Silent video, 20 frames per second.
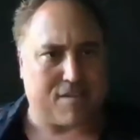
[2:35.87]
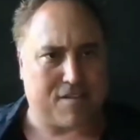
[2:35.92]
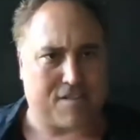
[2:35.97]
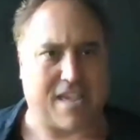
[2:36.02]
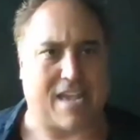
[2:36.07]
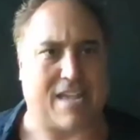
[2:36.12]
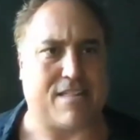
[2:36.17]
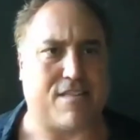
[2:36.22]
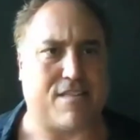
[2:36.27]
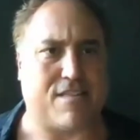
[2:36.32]

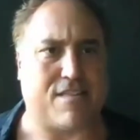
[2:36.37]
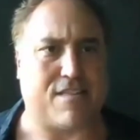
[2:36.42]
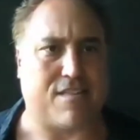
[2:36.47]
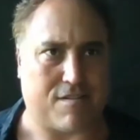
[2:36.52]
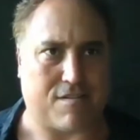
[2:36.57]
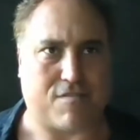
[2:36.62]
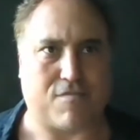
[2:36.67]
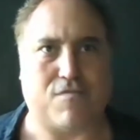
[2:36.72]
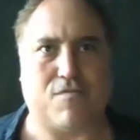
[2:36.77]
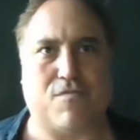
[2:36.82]

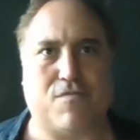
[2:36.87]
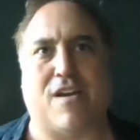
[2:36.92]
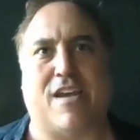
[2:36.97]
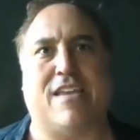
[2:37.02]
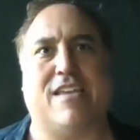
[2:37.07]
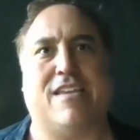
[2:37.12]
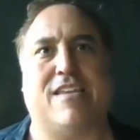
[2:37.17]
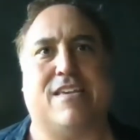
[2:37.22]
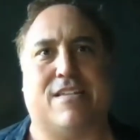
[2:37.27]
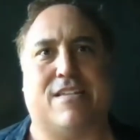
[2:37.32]
senses,
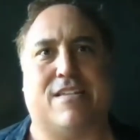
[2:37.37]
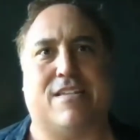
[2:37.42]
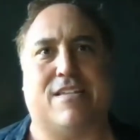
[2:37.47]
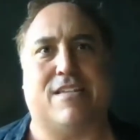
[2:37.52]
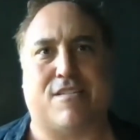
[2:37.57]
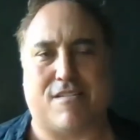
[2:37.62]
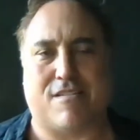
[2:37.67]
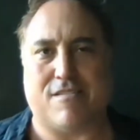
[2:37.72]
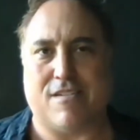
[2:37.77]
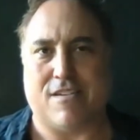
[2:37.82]
right?
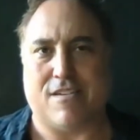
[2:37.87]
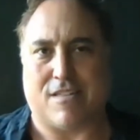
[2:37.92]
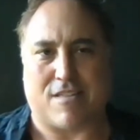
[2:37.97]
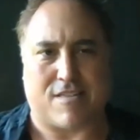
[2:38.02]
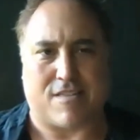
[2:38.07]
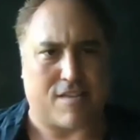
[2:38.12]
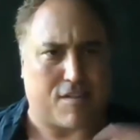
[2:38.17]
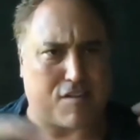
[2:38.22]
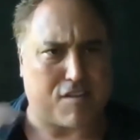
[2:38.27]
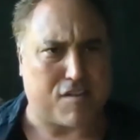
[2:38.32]
It's
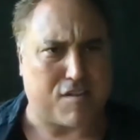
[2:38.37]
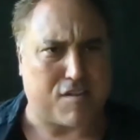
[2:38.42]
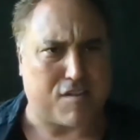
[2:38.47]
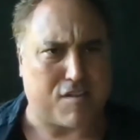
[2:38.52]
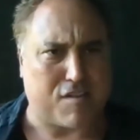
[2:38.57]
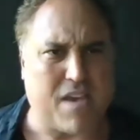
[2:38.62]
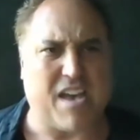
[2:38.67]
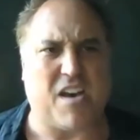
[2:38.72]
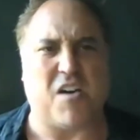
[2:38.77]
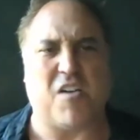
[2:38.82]
it's the
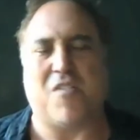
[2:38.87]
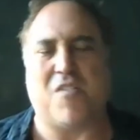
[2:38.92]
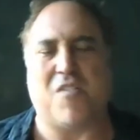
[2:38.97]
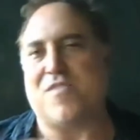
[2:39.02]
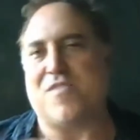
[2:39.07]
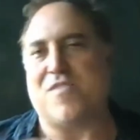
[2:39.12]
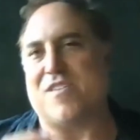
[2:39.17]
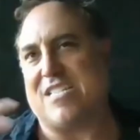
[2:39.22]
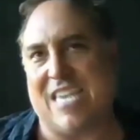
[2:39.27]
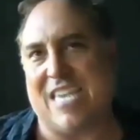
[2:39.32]
smell,
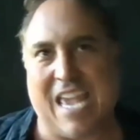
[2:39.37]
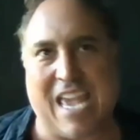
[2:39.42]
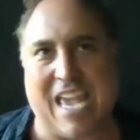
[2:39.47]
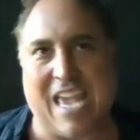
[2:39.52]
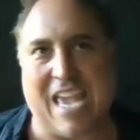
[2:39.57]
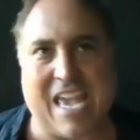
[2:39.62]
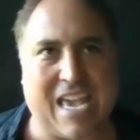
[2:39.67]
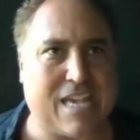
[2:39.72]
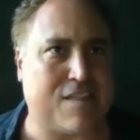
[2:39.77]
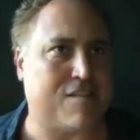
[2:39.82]
the
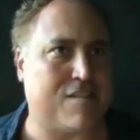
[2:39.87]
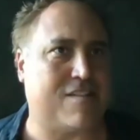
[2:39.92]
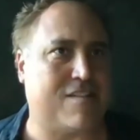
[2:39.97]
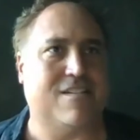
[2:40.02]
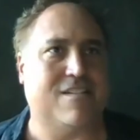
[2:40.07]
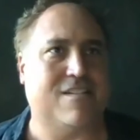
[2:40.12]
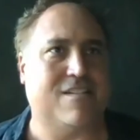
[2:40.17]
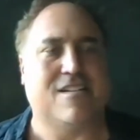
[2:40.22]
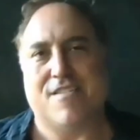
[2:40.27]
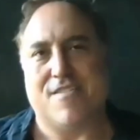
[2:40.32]

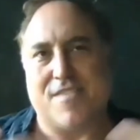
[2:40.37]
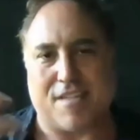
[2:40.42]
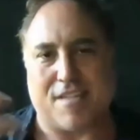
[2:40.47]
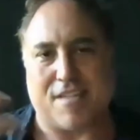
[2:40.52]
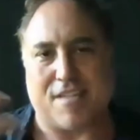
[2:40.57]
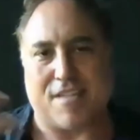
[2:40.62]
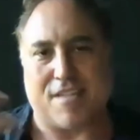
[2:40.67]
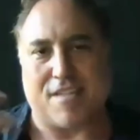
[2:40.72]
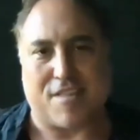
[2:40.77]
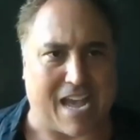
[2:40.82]
taste, the
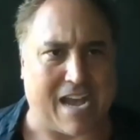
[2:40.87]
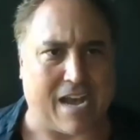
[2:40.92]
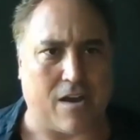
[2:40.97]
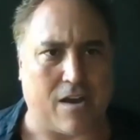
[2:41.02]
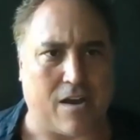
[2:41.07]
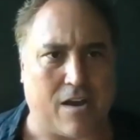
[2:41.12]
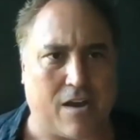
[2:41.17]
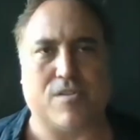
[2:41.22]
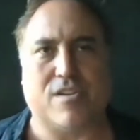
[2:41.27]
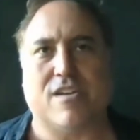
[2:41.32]

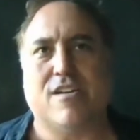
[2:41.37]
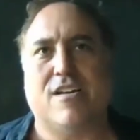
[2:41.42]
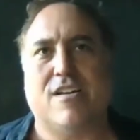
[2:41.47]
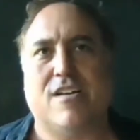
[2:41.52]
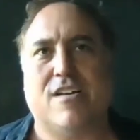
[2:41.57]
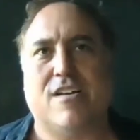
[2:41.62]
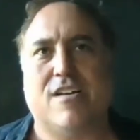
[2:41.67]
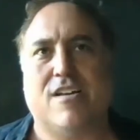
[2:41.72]
sound.